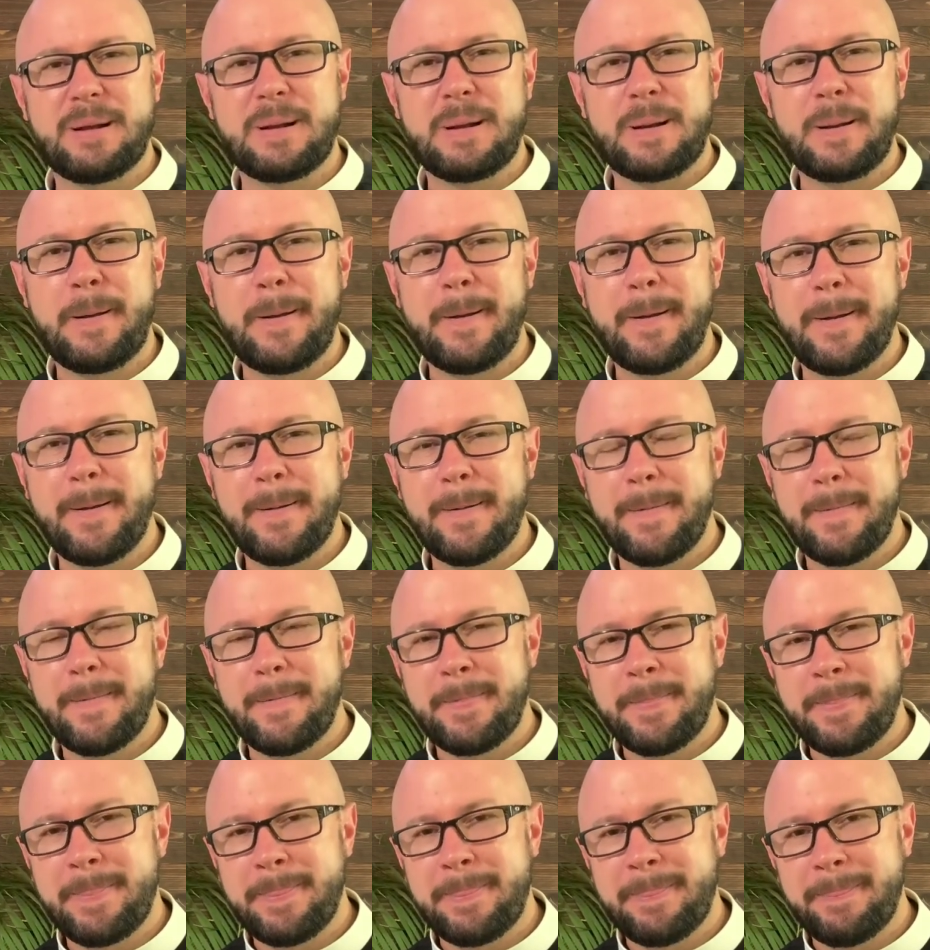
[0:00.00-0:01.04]

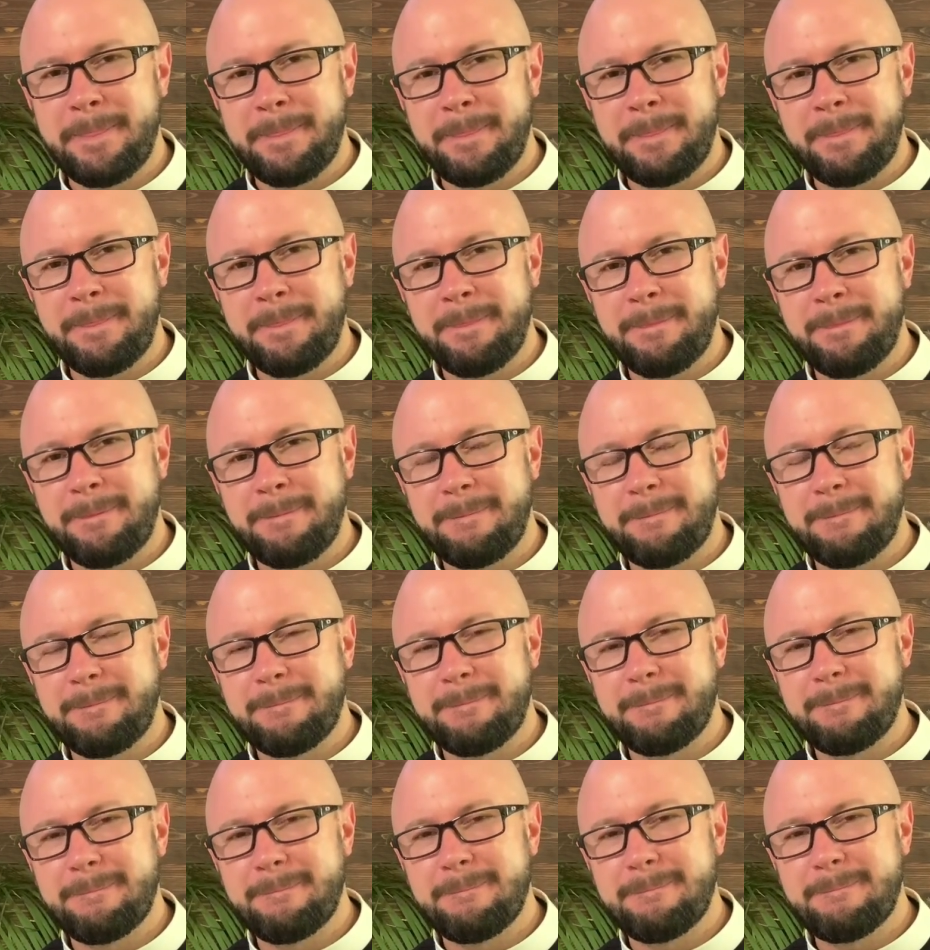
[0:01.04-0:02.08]

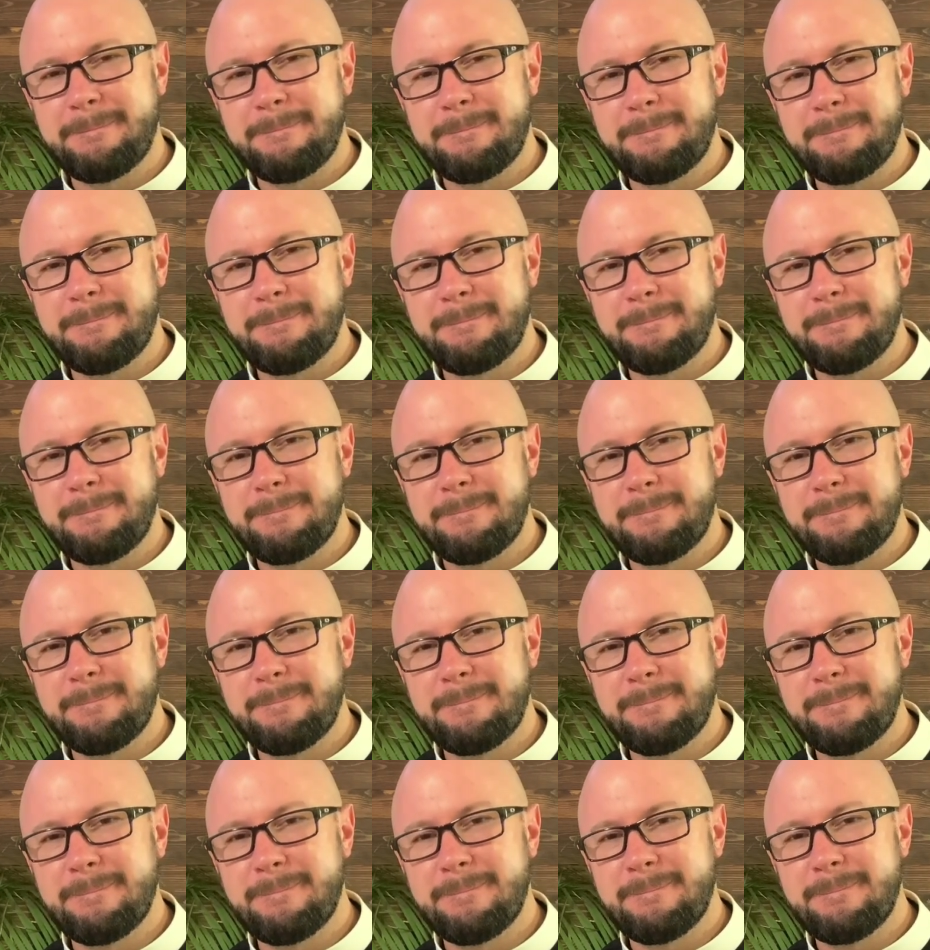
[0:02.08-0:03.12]

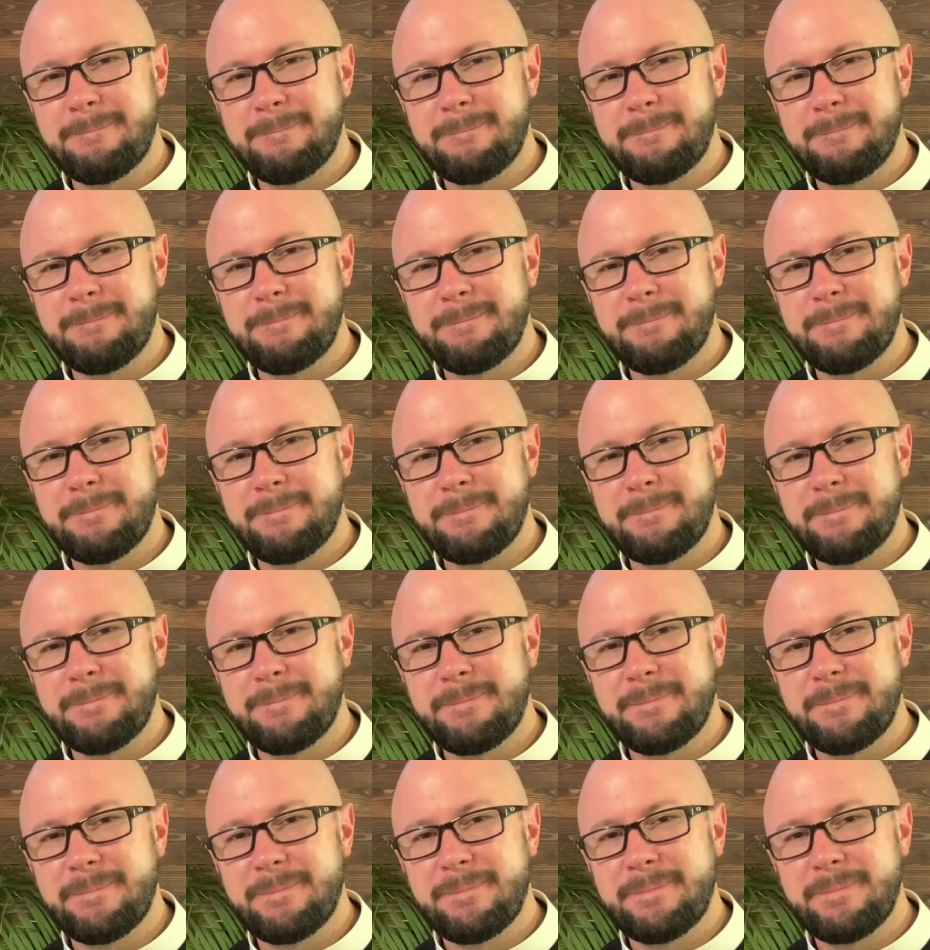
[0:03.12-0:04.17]

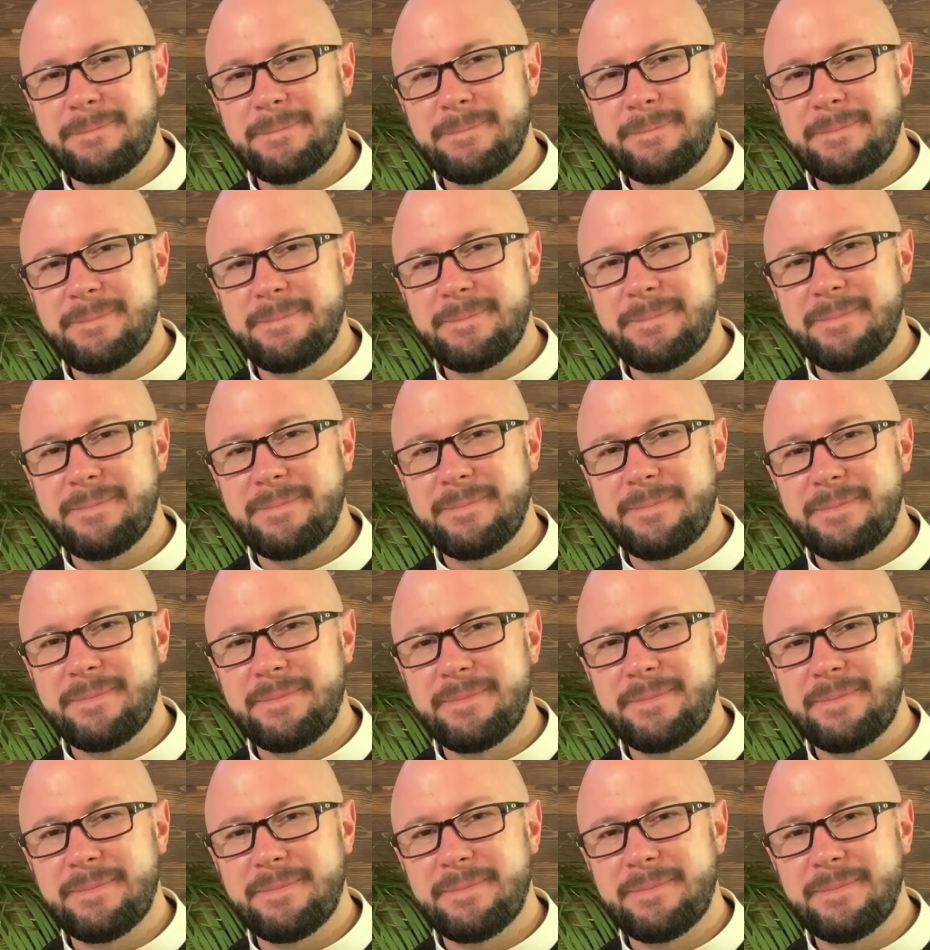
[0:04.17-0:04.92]
Nothing is said.